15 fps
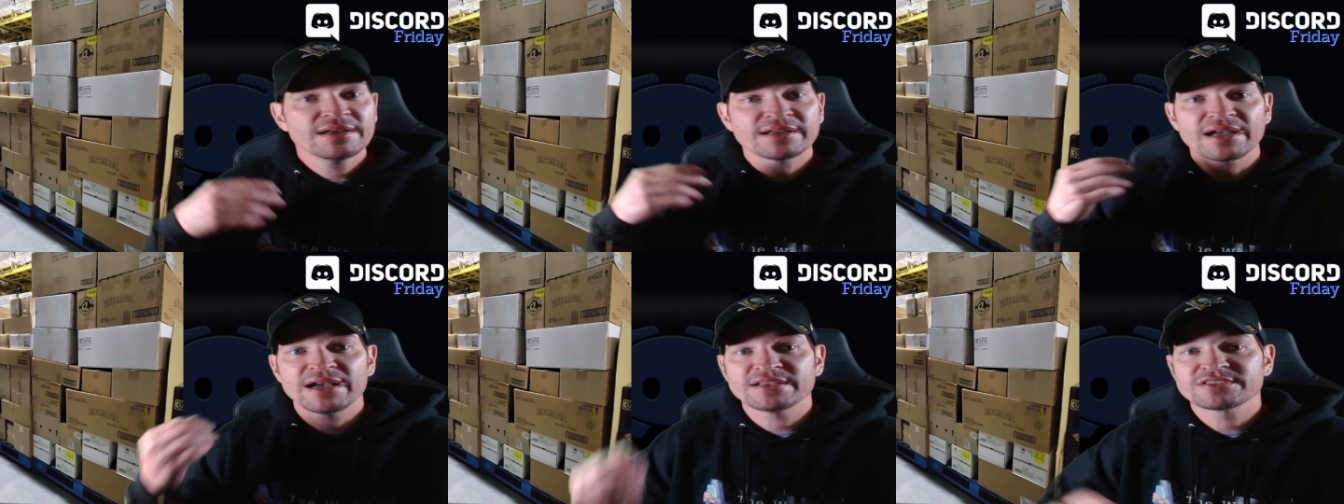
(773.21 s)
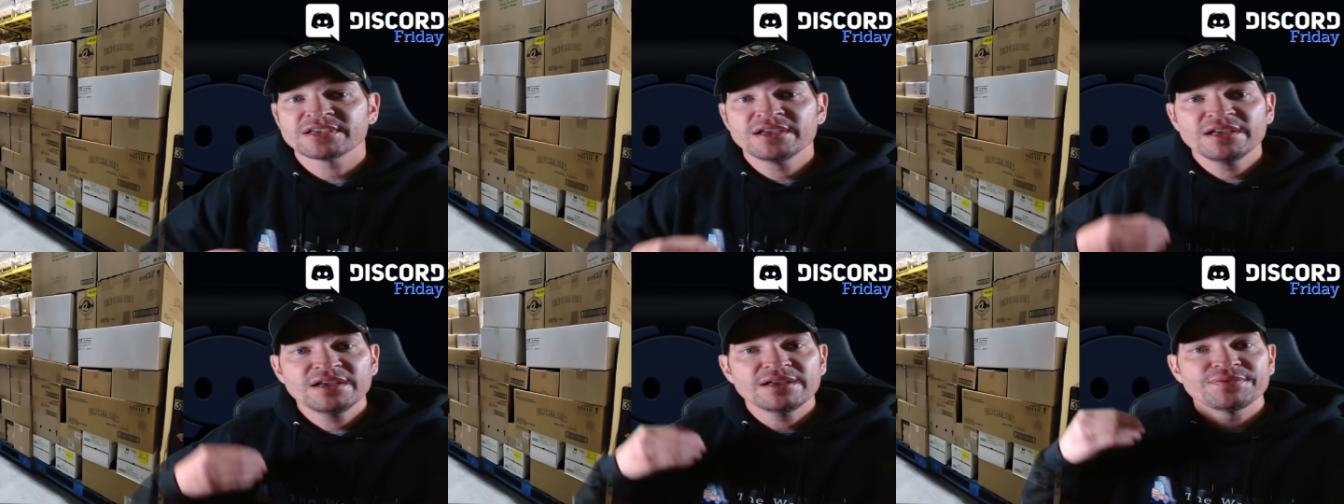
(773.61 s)

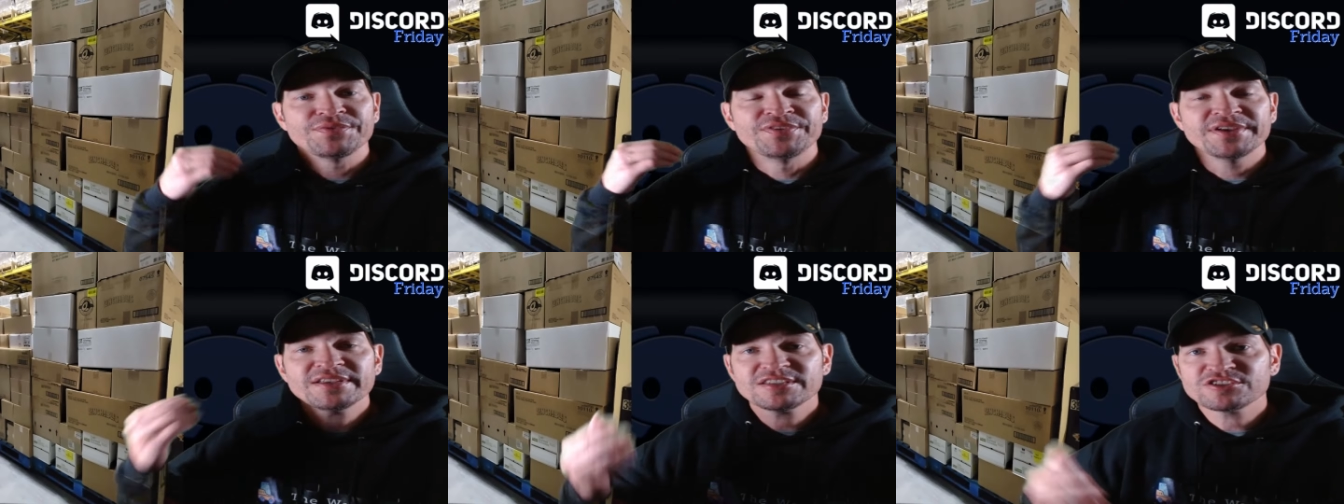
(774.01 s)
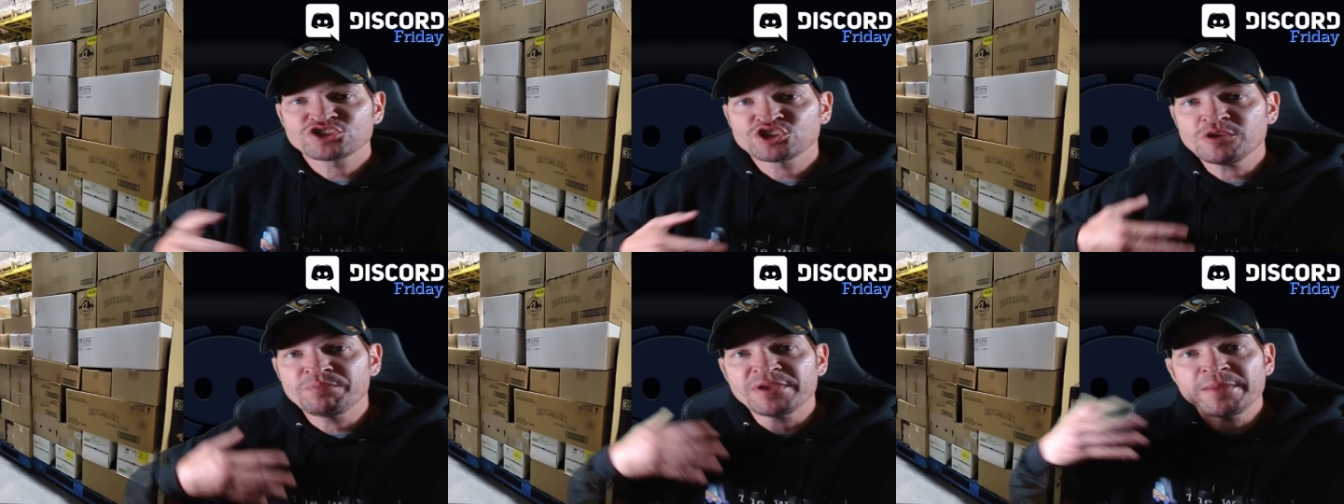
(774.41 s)
Guys, this
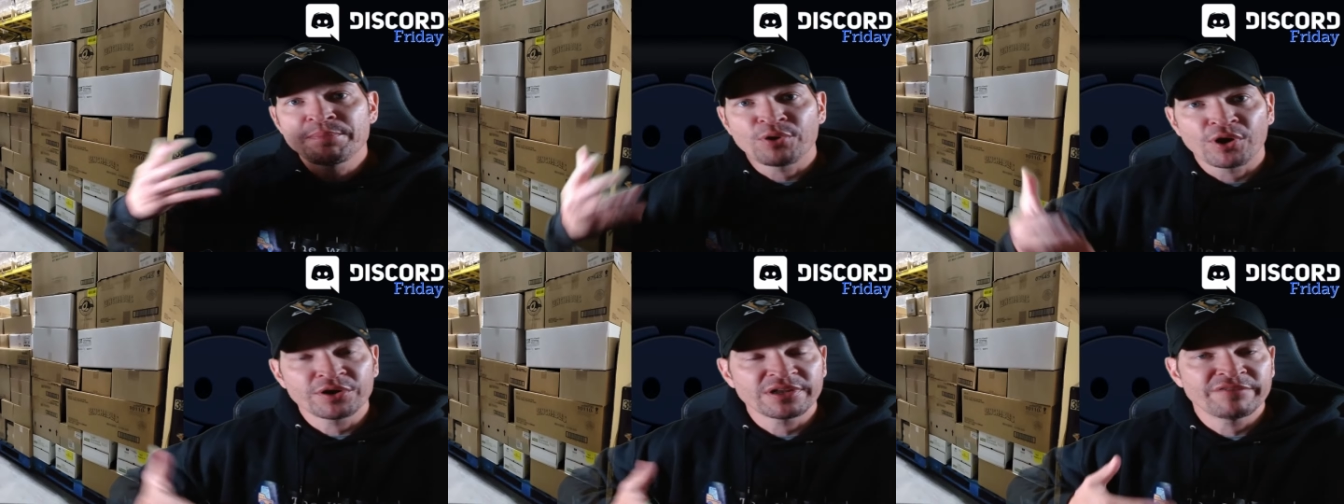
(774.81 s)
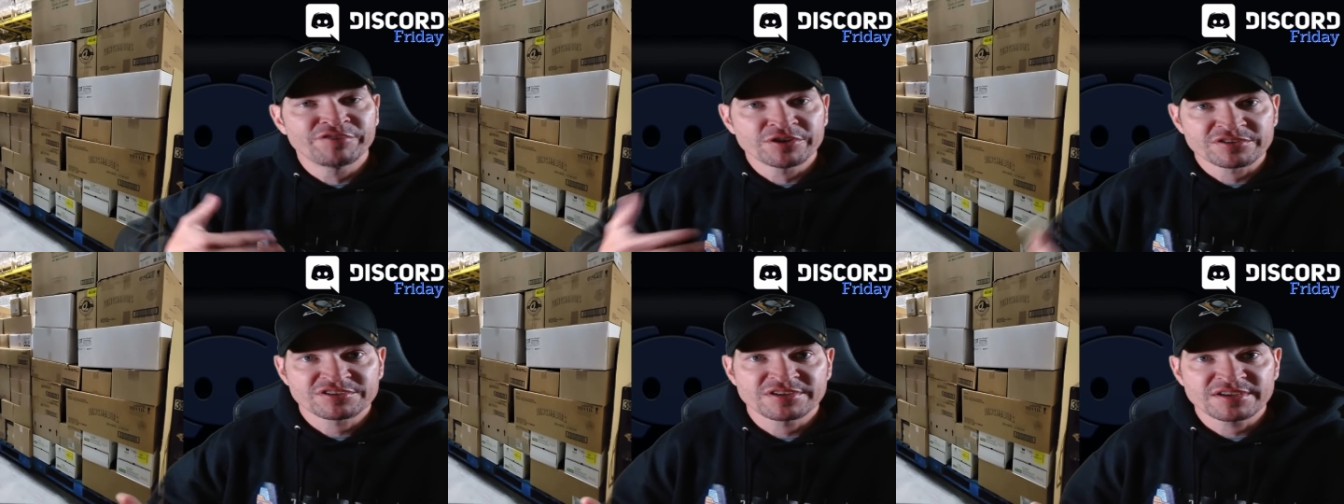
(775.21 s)
should be part of
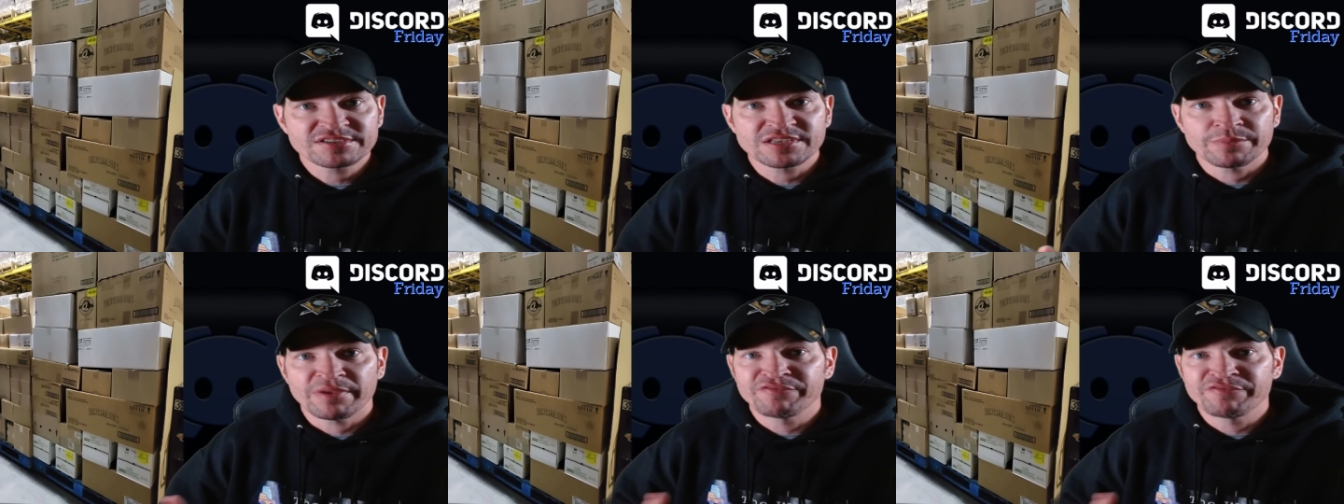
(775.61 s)
your system.